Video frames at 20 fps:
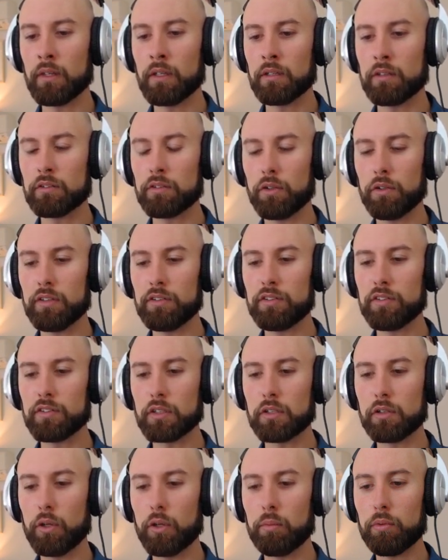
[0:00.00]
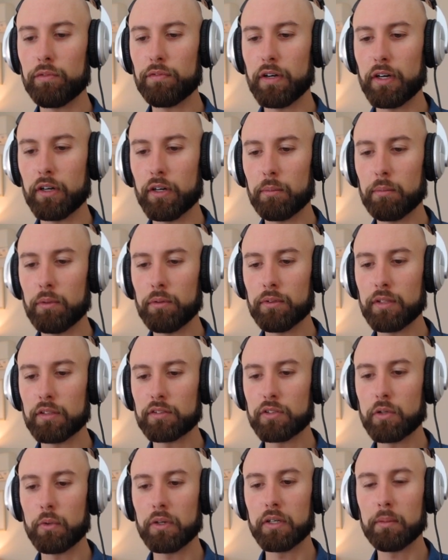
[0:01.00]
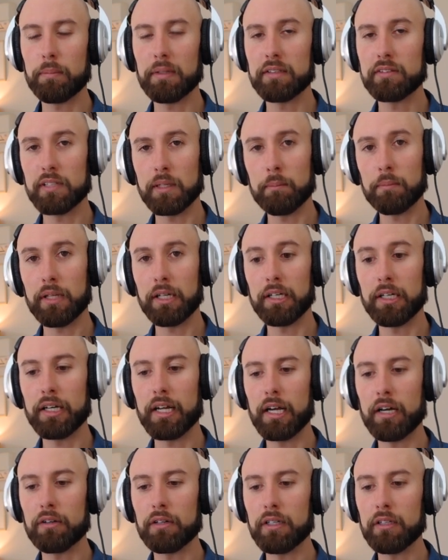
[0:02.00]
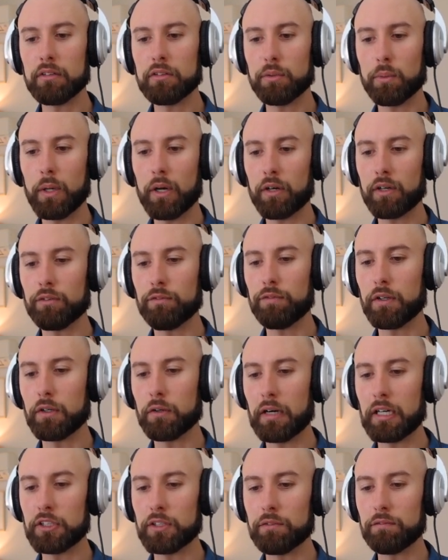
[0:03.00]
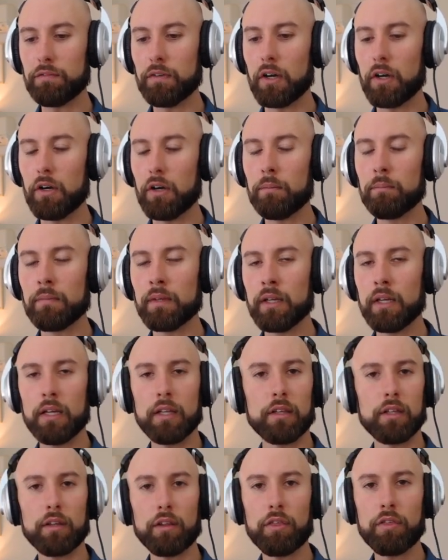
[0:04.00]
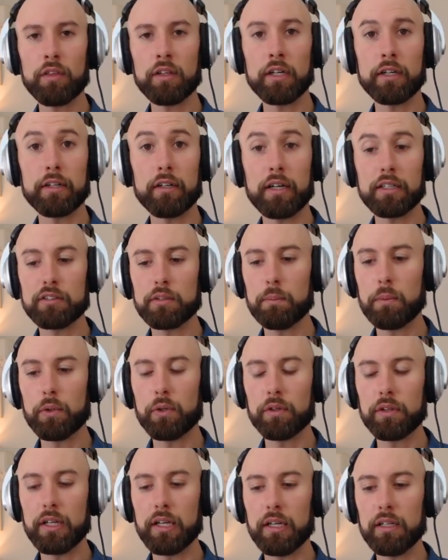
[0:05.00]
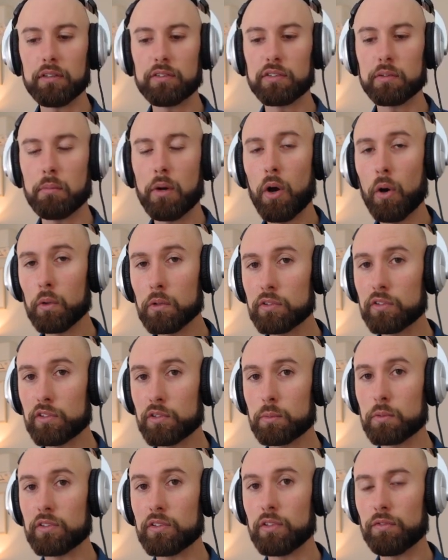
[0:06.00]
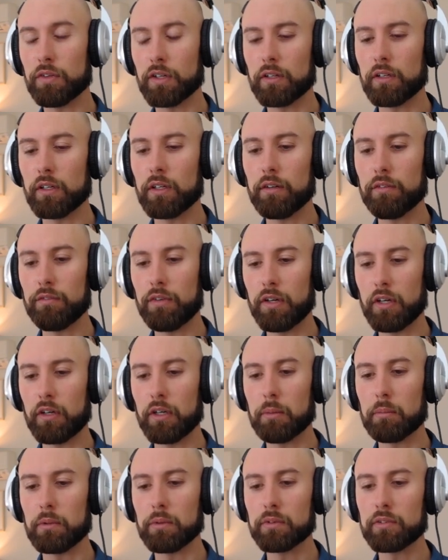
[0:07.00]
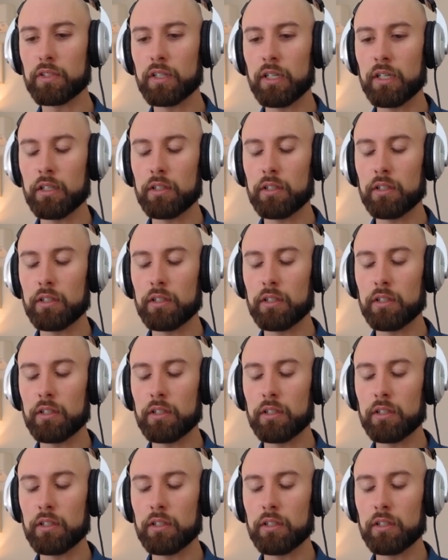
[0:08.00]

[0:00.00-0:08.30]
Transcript: So this is a global variable that's going to be templated out into our configuration file. The other thing that I'd like to put on there is some host specific variables.